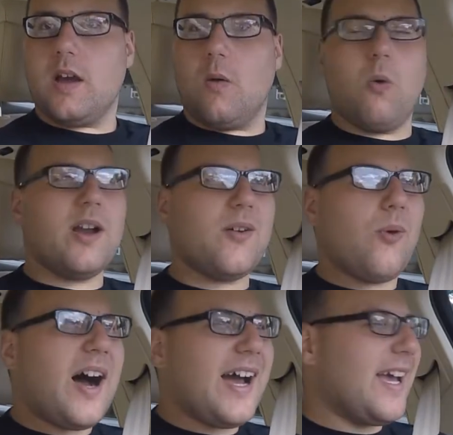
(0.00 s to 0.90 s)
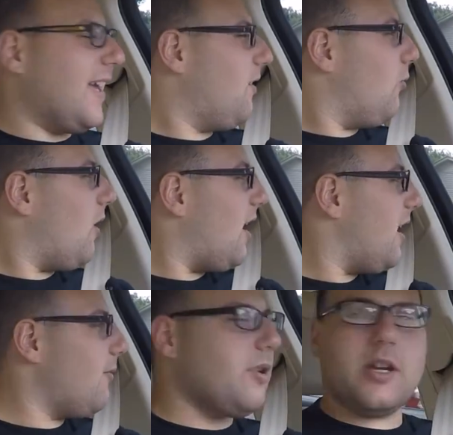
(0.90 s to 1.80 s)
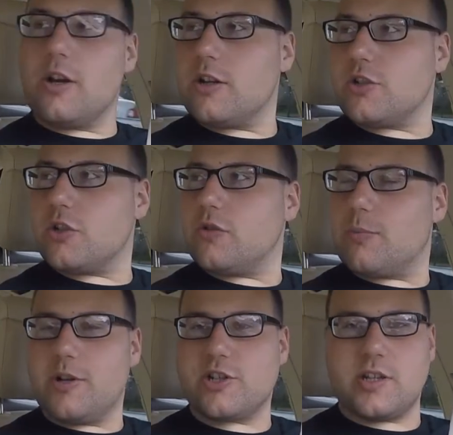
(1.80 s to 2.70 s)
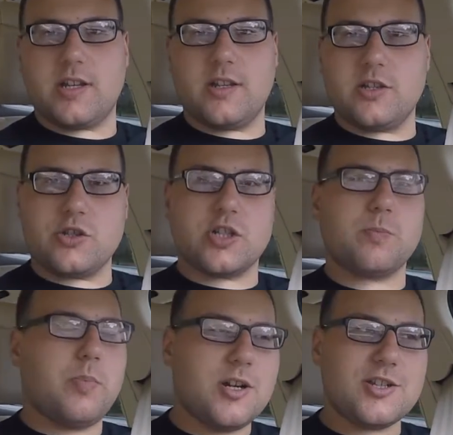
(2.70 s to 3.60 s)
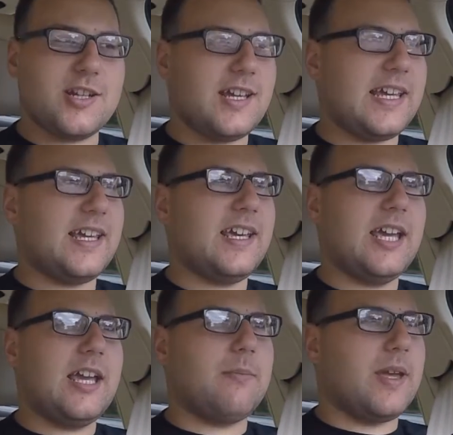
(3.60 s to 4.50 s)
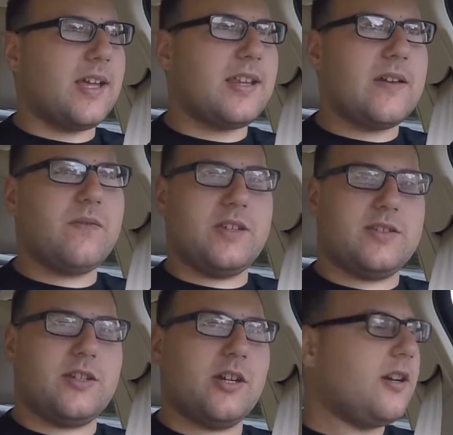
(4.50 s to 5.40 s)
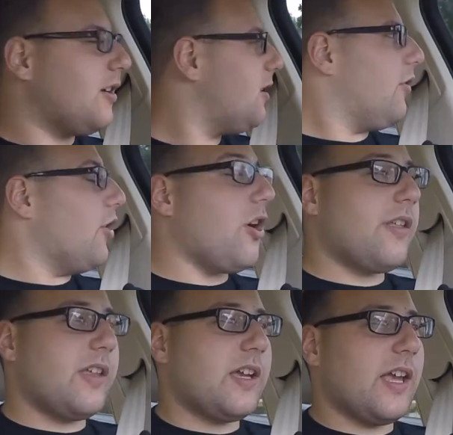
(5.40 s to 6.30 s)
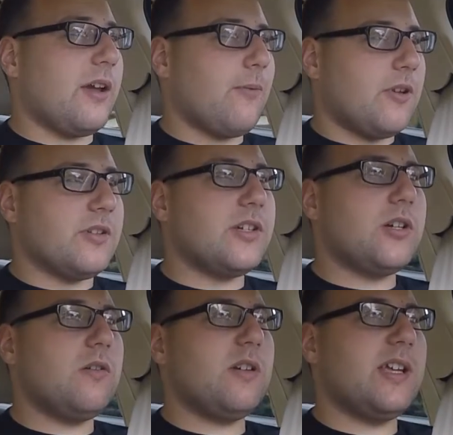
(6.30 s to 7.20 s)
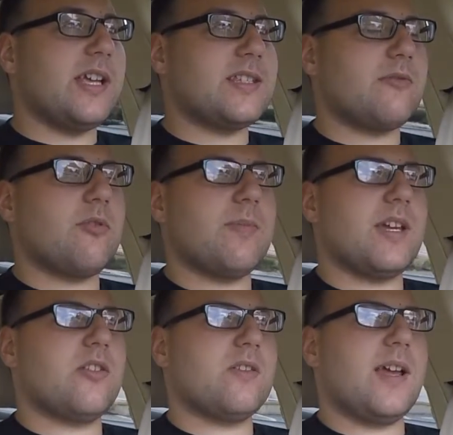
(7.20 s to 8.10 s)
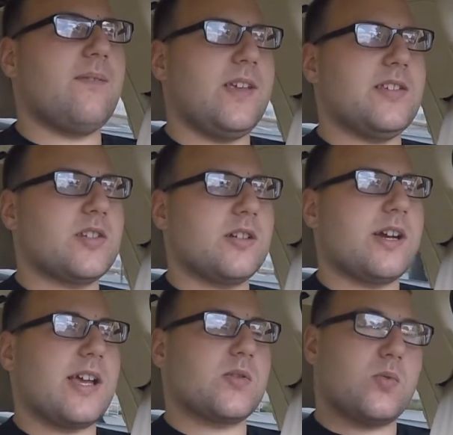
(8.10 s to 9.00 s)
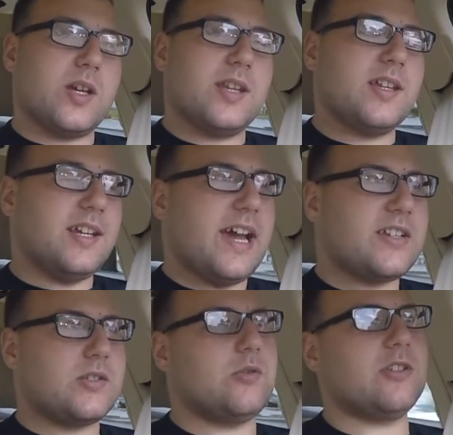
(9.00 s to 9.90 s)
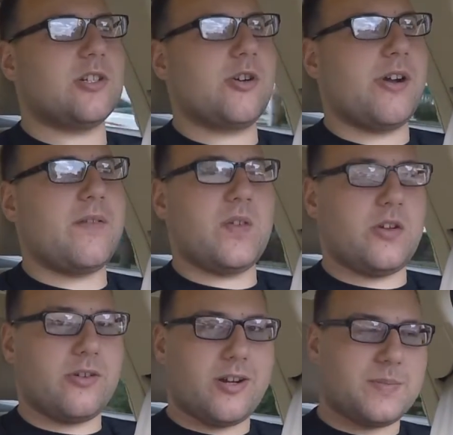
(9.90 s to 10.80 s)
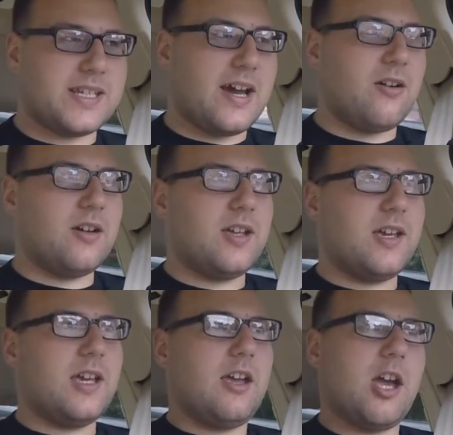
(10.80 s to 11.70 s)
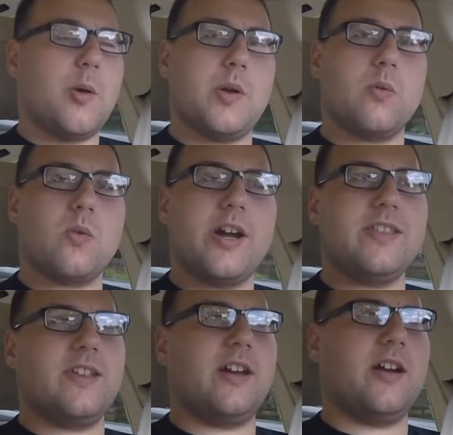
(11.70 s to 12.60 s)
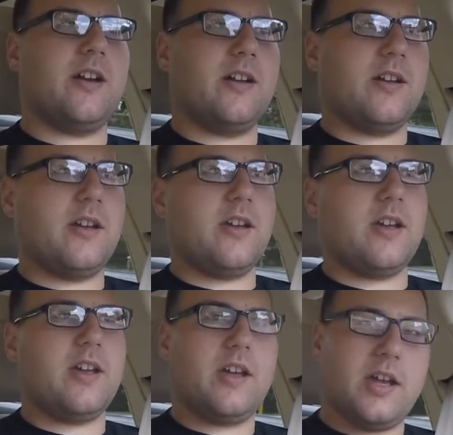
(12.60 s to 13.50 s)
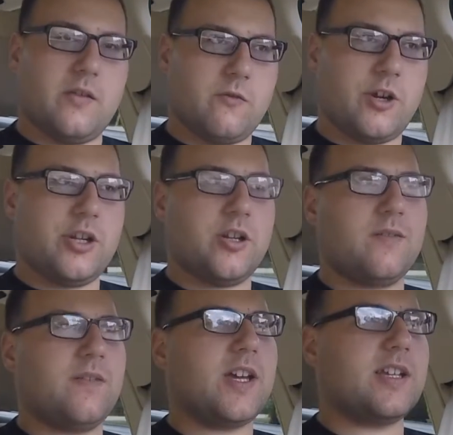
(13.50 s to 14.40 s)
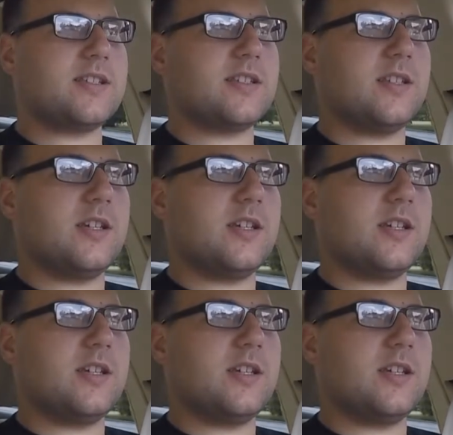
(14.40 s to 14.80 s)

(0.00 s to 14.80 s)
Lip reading: why will it hurt you to push it? Just push it, make life easier. The only thing it will do is it will make your life easier, as when the next TwoZeroEight video comes out, it'll be right there in front of your face